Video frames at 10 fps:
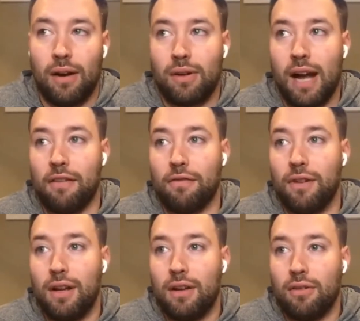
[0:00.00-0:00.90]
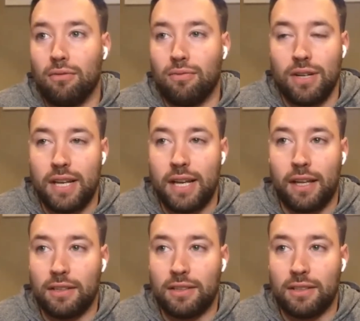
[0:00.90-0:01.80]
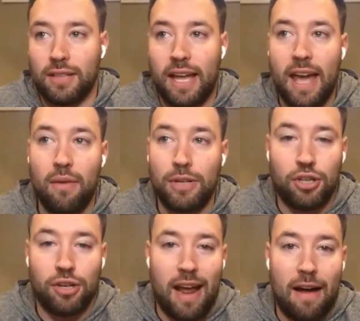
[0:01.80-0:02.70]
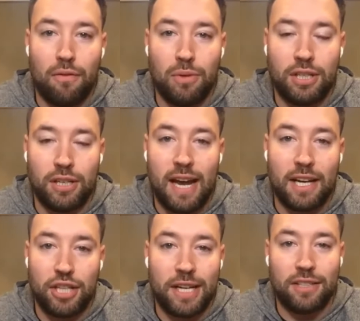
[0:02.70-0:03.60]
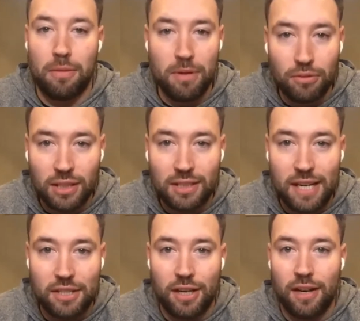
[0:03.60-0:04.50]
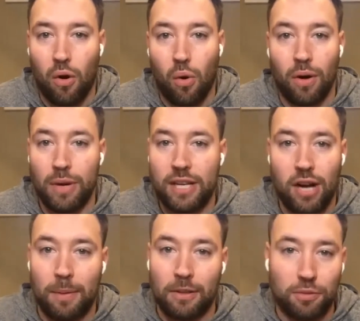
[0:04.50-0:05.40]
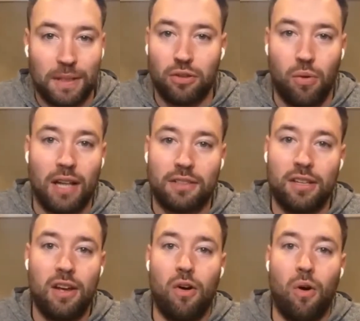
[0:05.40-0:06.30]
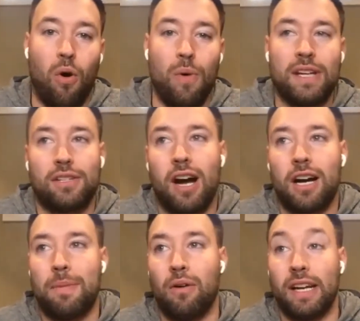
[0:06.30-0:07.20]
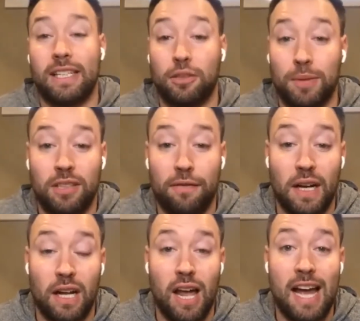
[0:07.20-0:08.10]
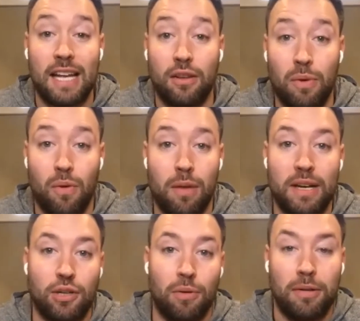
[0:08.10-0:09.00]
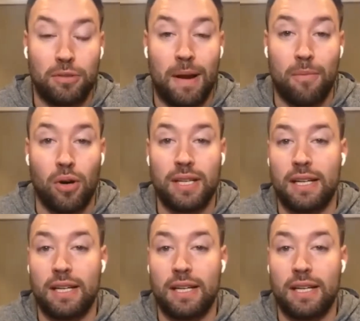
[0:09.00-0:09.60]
kind of ridiculous as like, hey, we should got to change the music station, or we could talk about split squats, or we could talk about like a specific client that we want to make sure we spend more